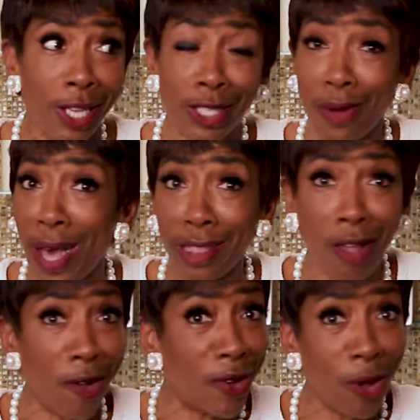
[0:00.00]
So I
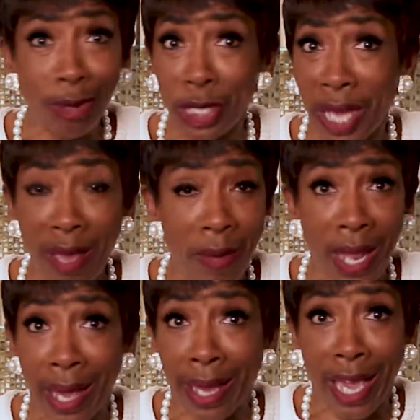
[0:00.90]
thought, no shame in
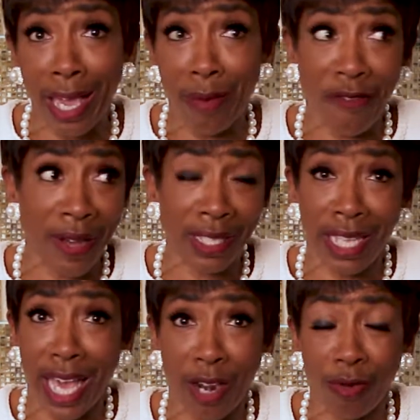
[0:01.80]
that game if I
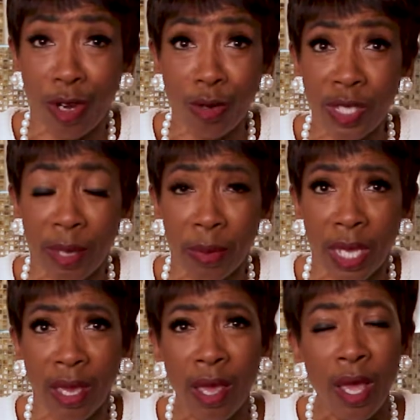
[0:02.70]
say I don't know
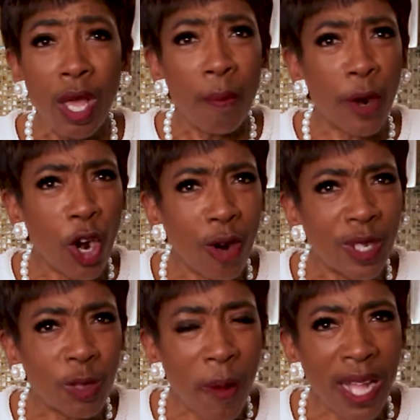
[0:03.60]
something. But her
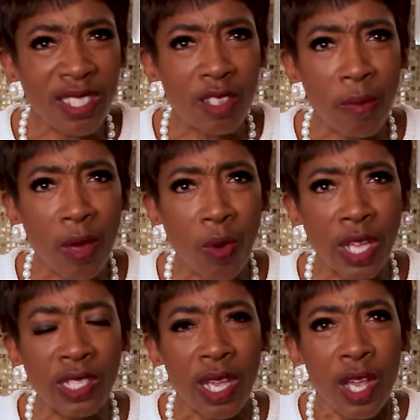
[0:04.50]
response to me
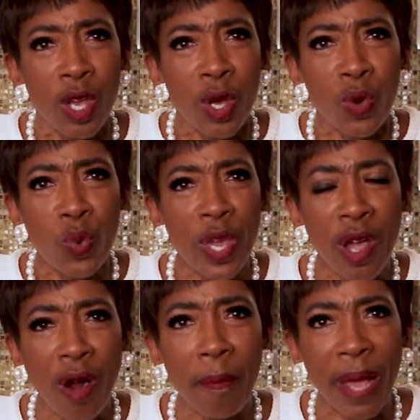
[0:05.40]
was, we
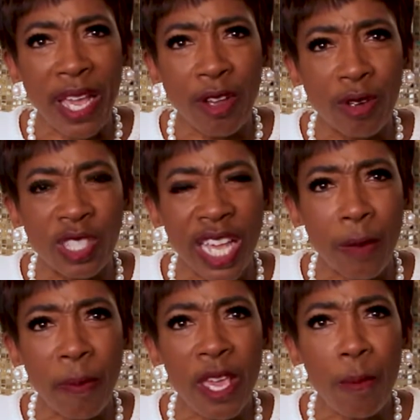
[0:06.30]
are bankers
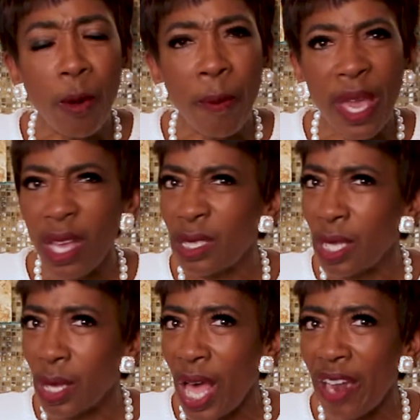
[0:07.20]
and people pay us
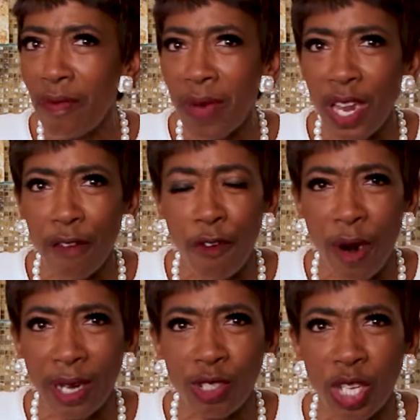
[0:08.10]
a lot of money for
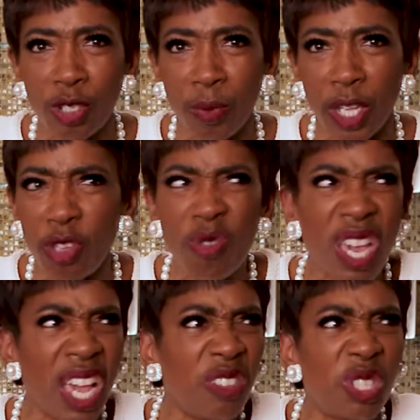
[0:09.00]
our judgment. You
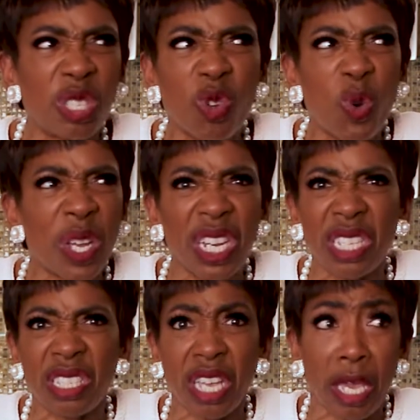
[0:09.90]
can't just quickly
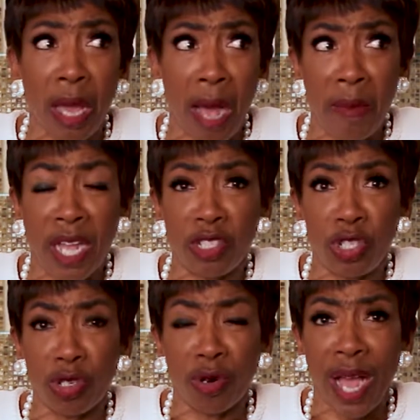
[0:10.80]
say, I'm not
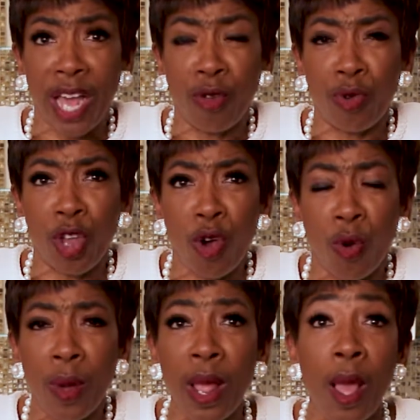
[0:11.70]
sure, I don't
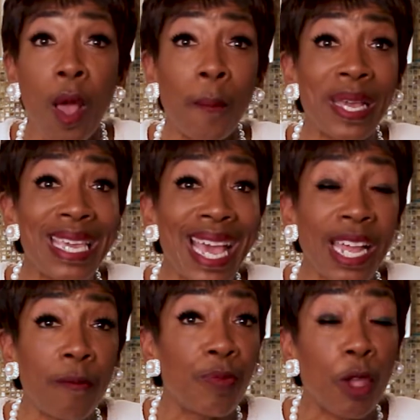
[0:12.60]
know. But
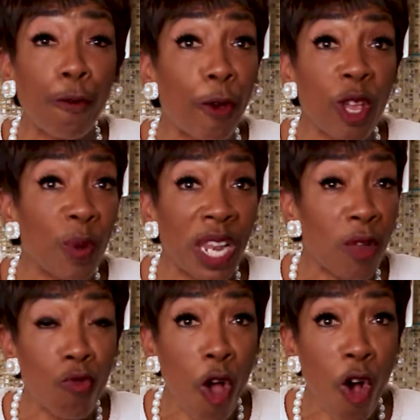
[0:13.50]
yet, frequently
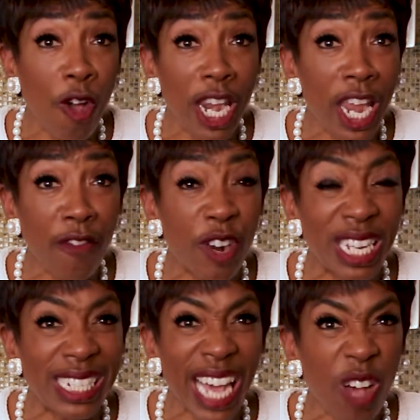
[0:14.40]
wrong and never
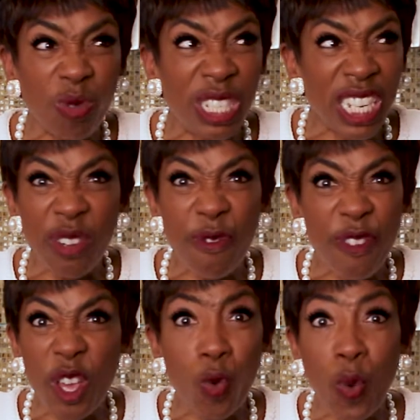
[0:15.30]
in doubt didn't
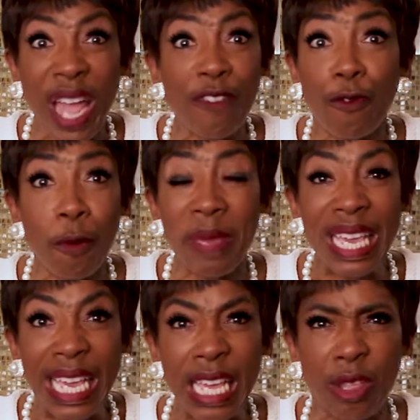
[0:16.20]
feel right for
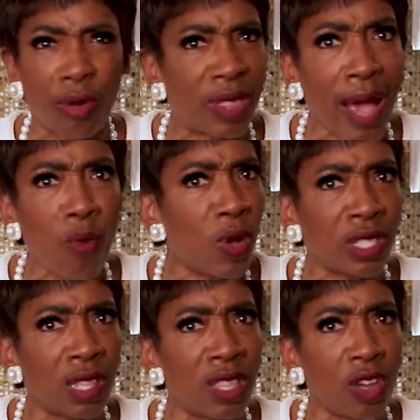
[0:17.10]
me either. That
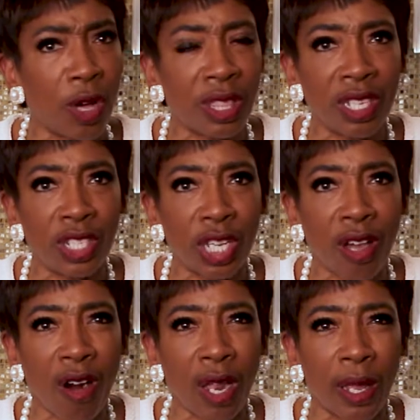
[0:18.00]
wasn't the authentic
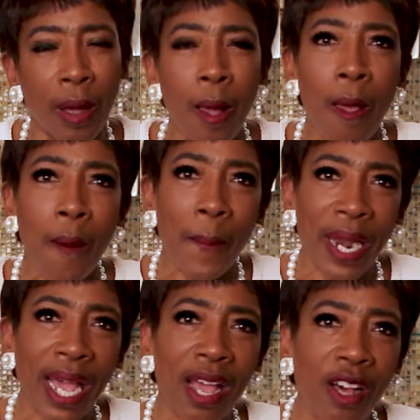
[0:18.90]
Carla, but
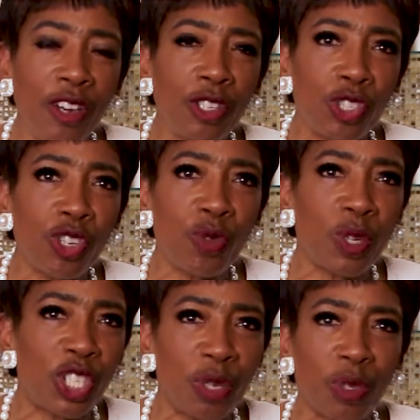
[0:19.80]
I understood
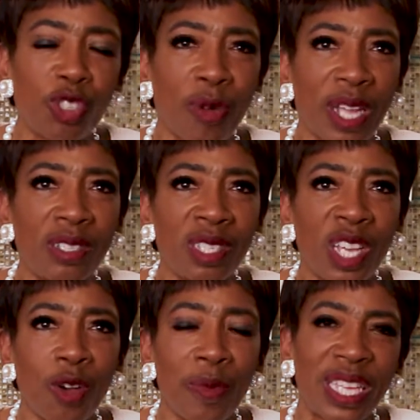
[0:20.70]
what she was trying to
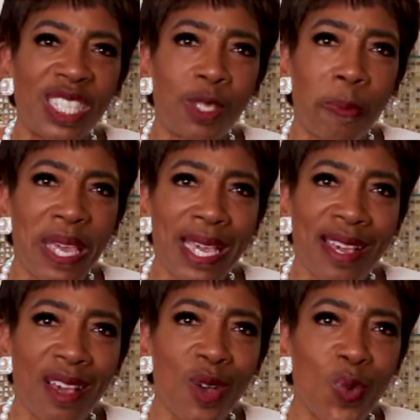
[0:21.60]
tell me.
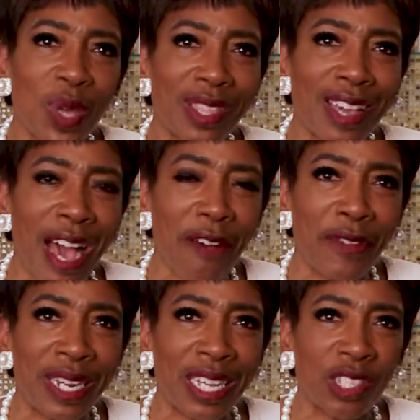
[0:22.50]
Speak with
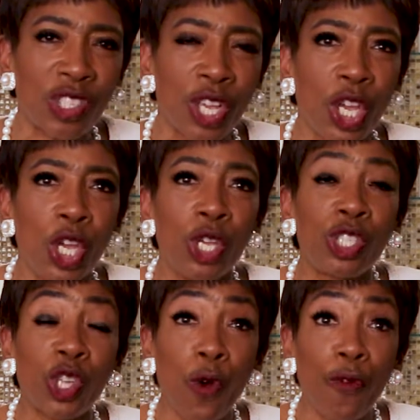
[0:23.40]
confidence.
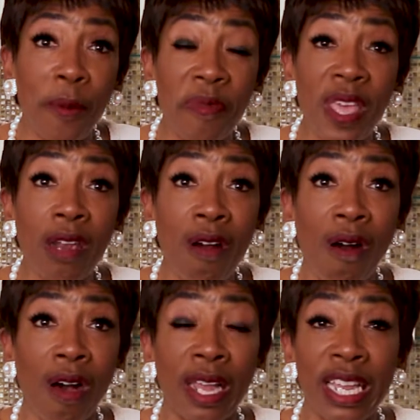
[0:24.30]
So from then
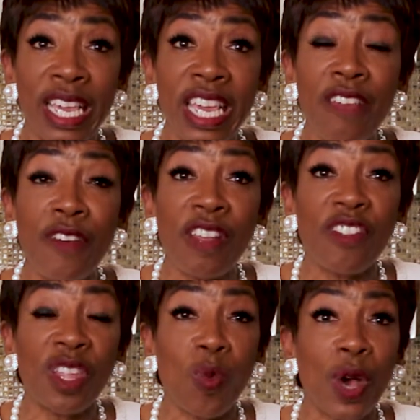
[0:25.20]
on, even if
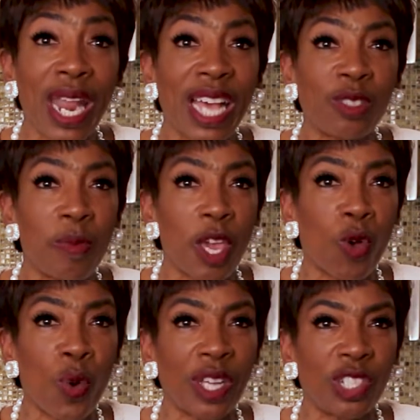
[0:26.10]
someone asked me a
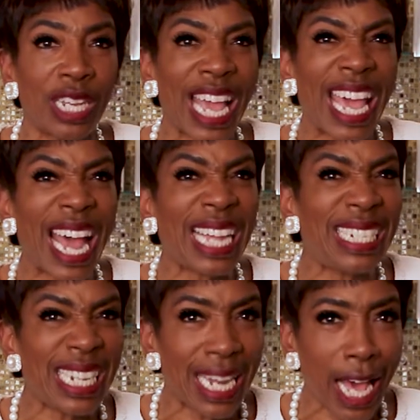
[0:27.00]
question and I
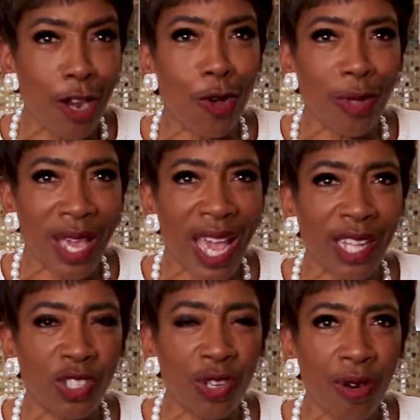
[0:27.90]
did not know the
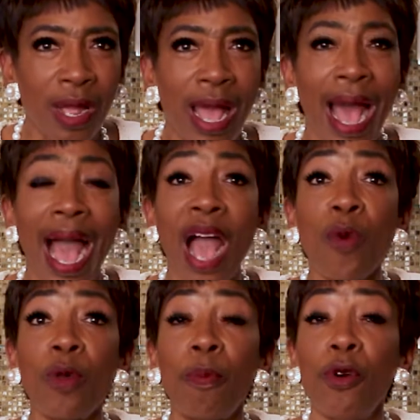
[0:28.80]
answer, I
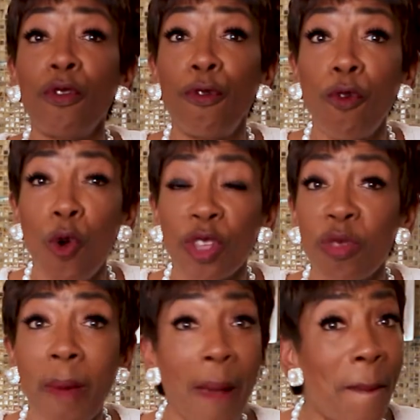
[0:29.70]
would put forth
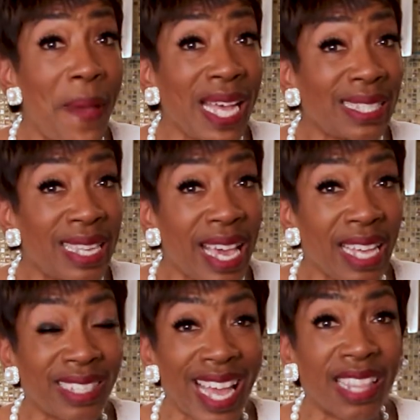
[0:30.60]
my best
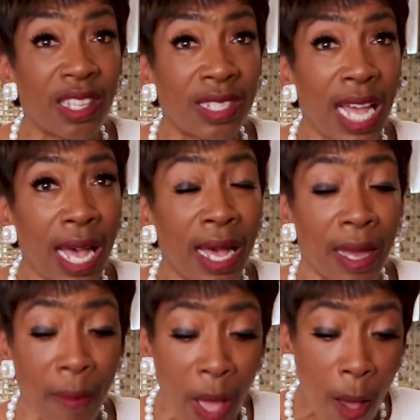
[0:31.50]
guess at the
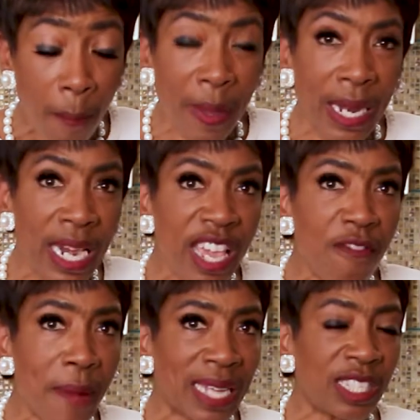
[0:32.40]
time, but leave
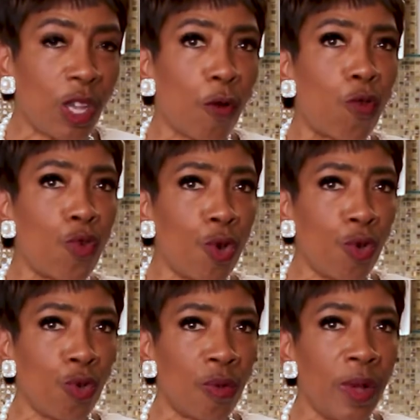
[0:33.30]
myself
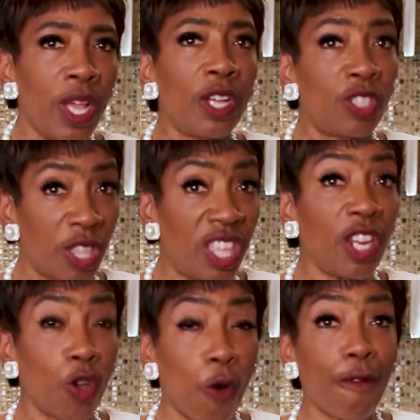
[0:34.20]
room to
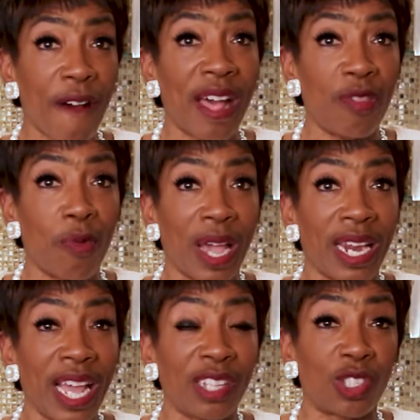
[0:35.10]
then go find the right
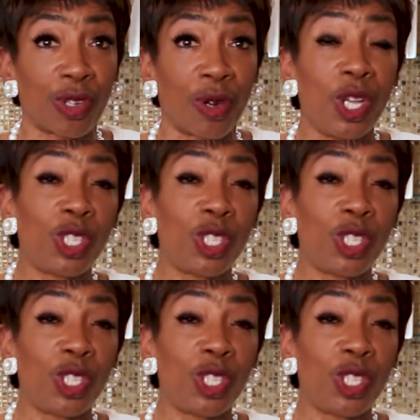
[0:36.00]
answer.